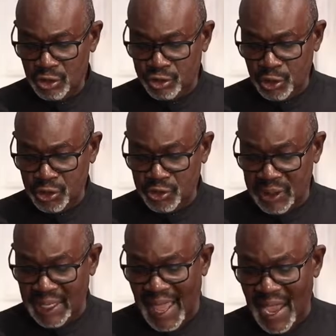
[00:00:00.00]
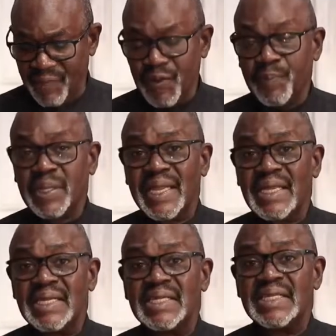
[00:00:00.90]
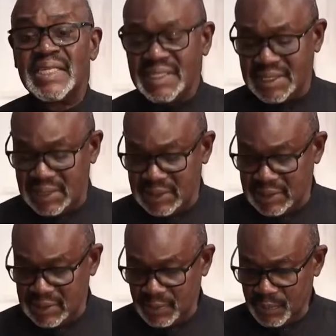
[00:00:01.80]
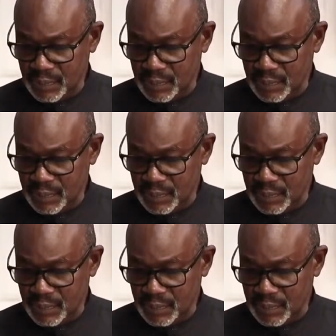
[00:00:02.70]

Children laughed and played in the distance.